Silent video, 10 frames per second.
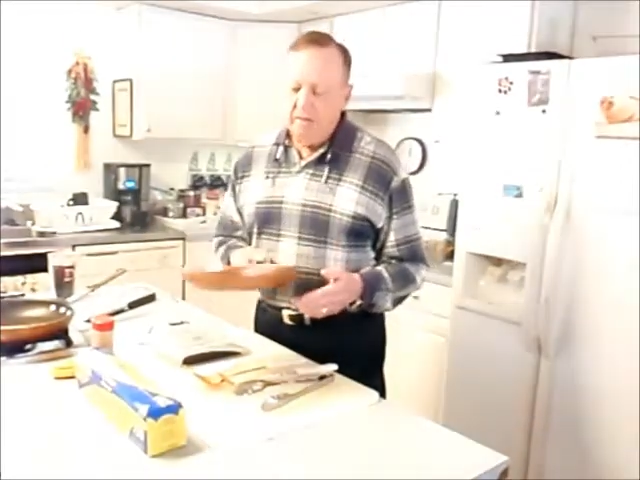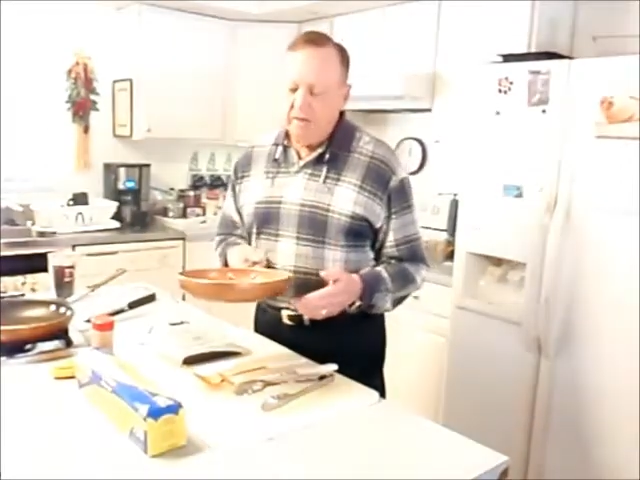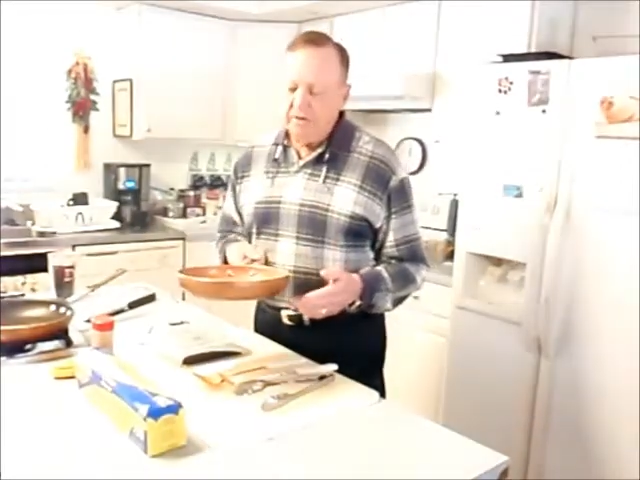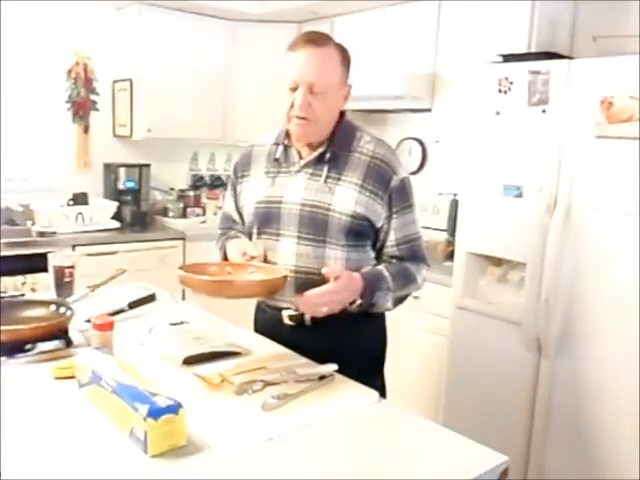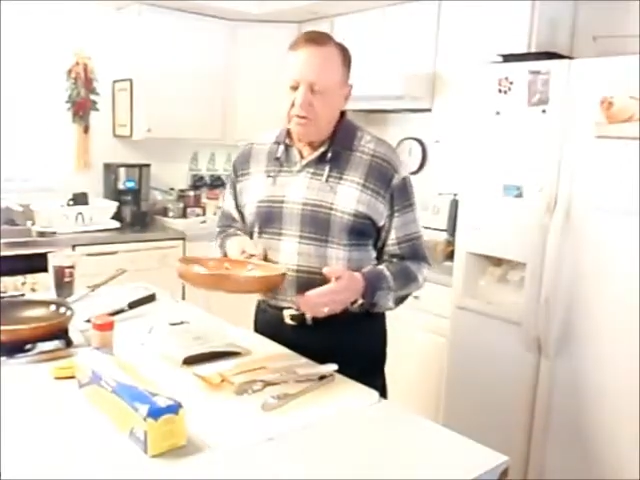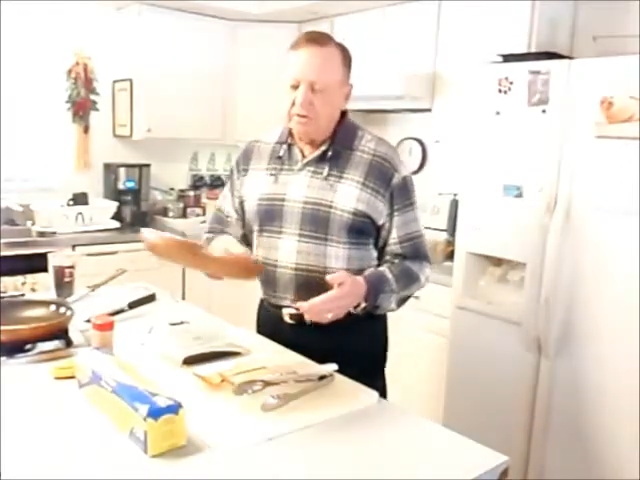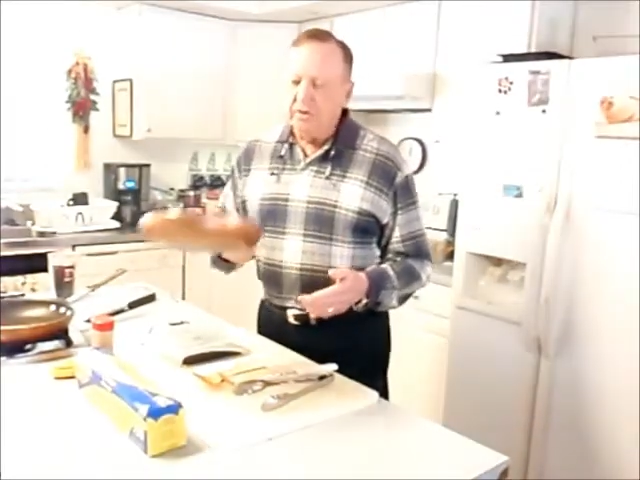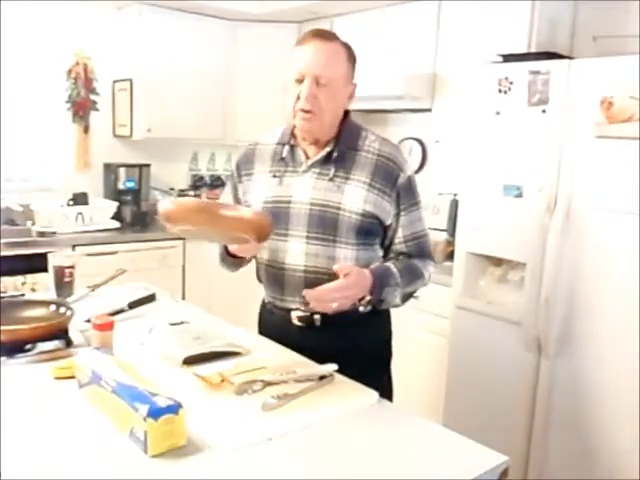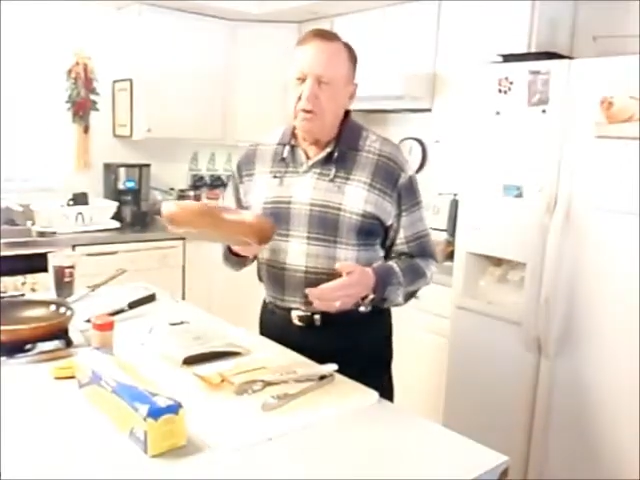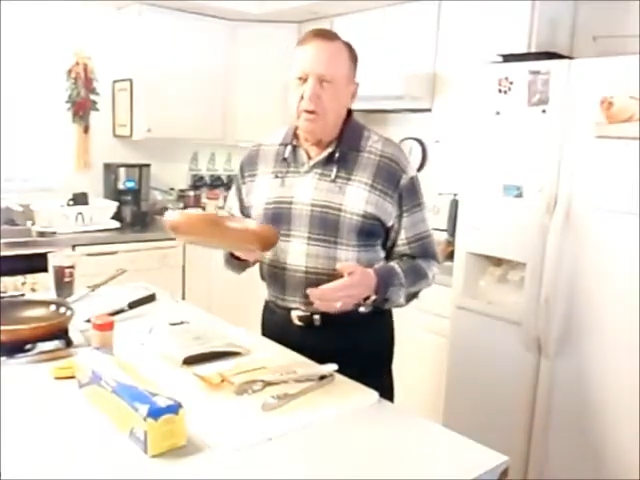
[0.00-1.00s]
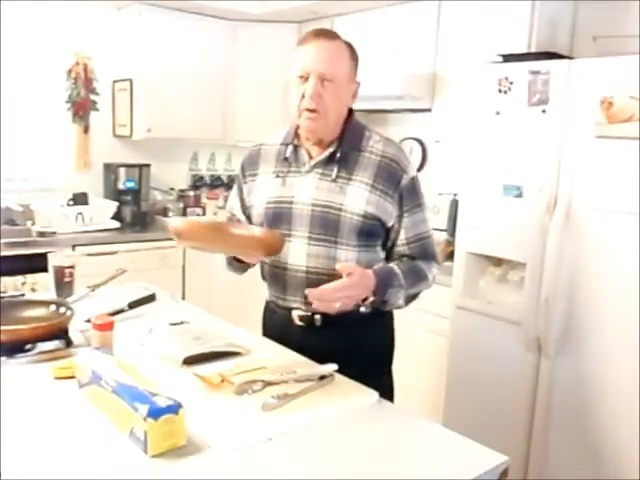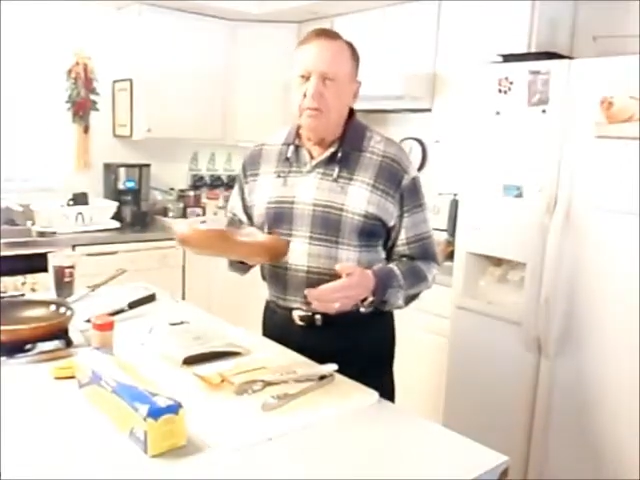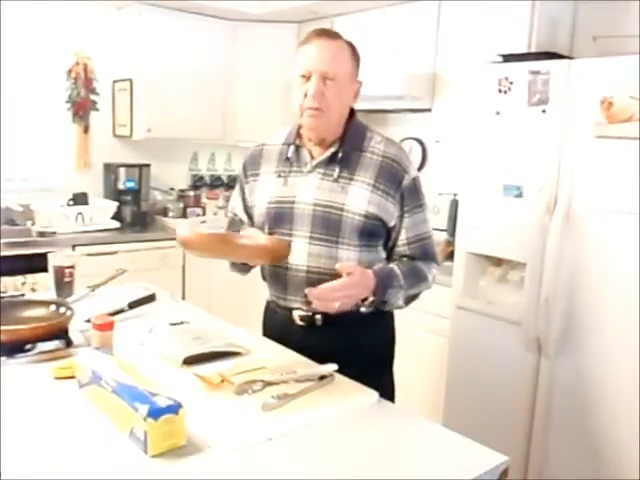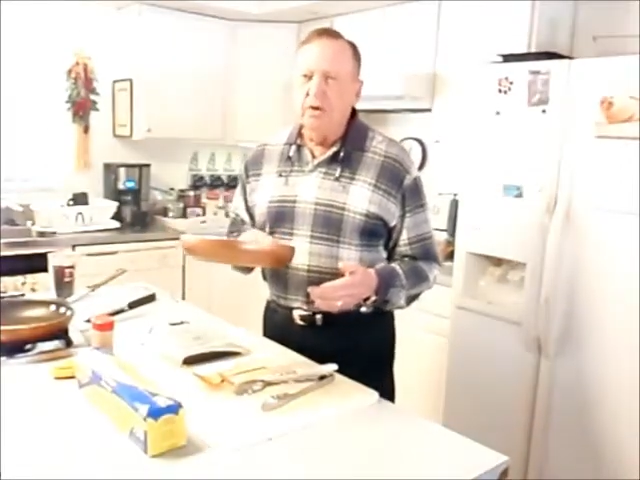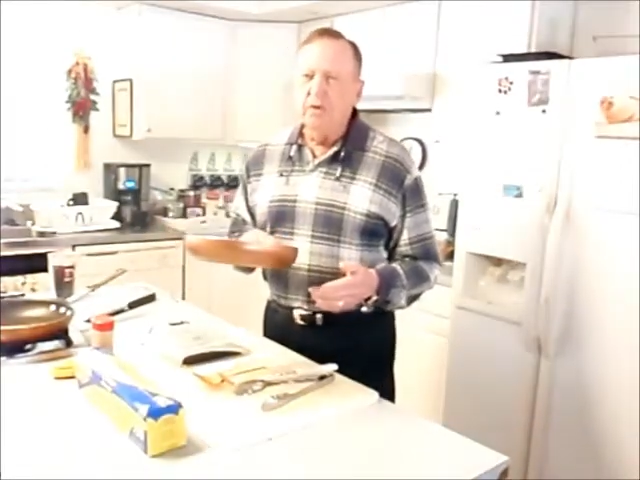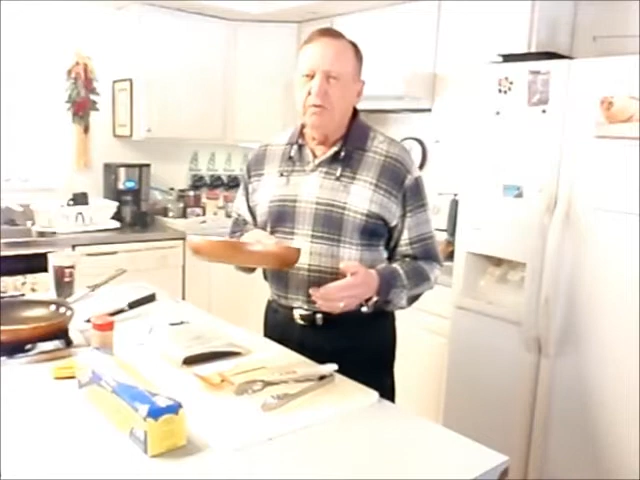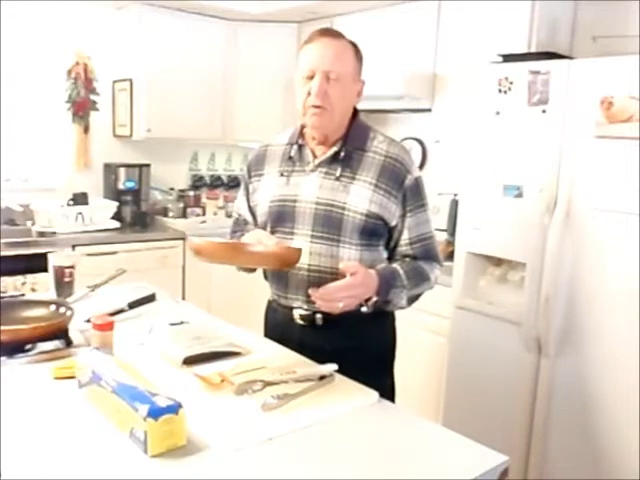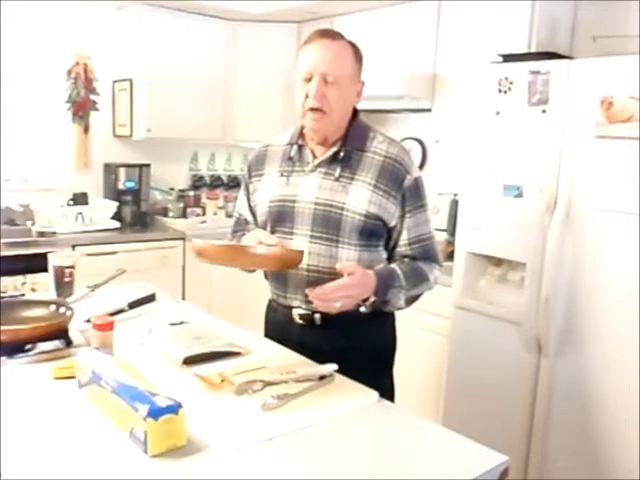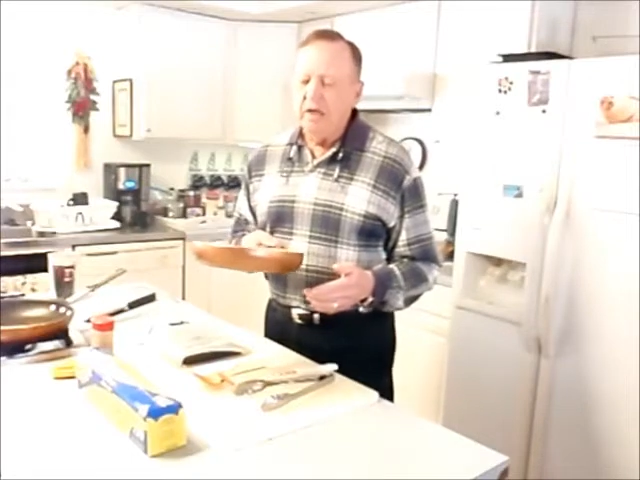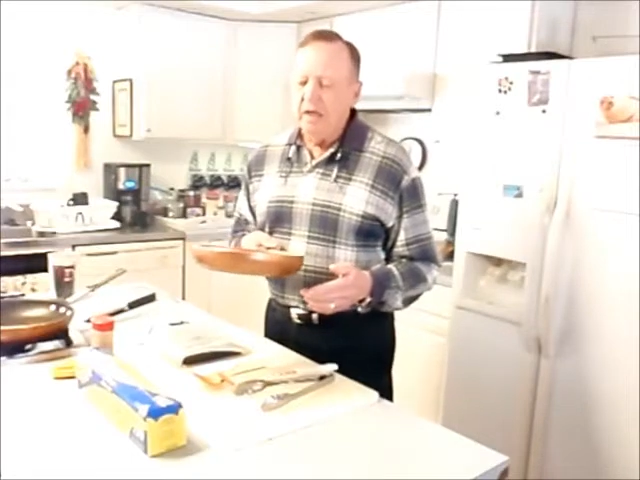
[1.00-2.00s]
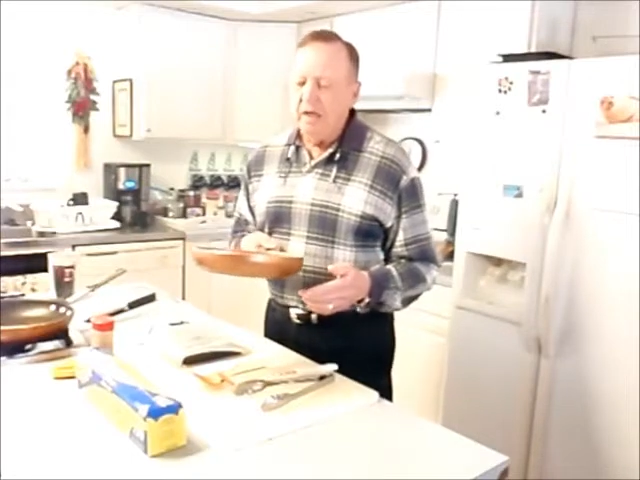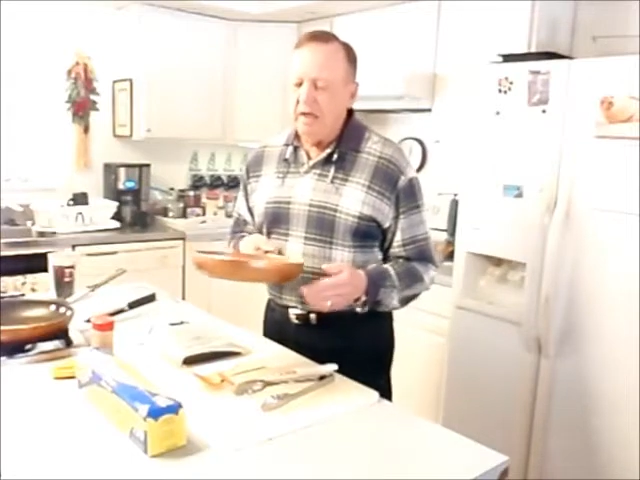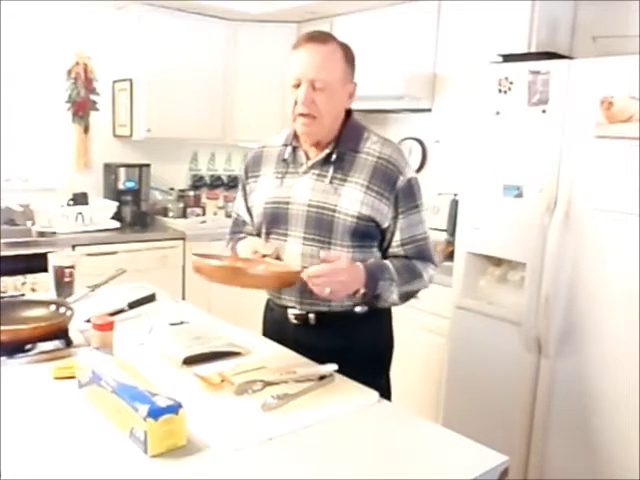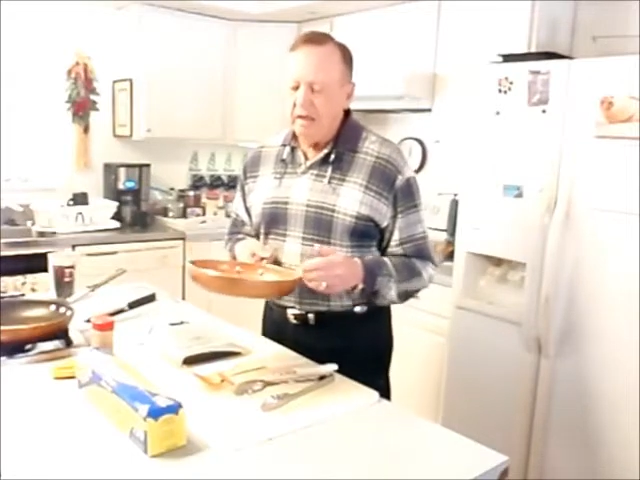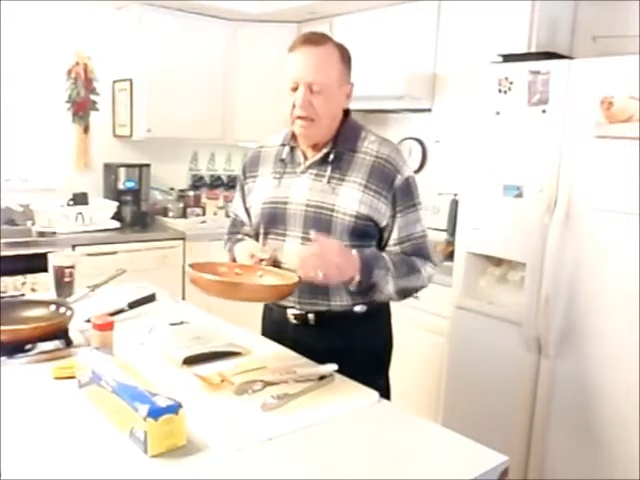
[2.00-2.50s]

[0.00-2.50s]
But it's just a quick move like that.